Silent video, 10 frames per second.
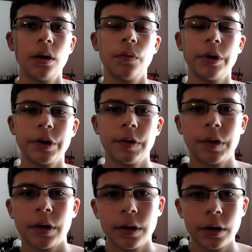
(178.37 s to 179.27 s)
which is
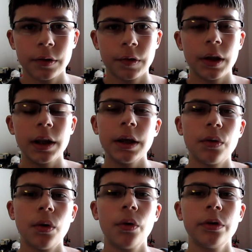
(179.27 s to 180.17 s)
slightly
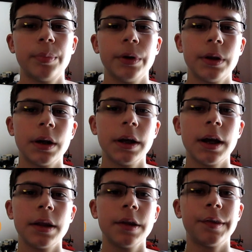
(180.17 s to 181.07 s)
old, but then
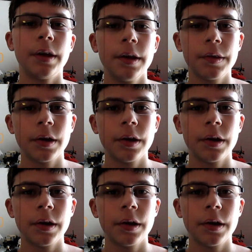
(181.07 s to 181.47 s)
again, this is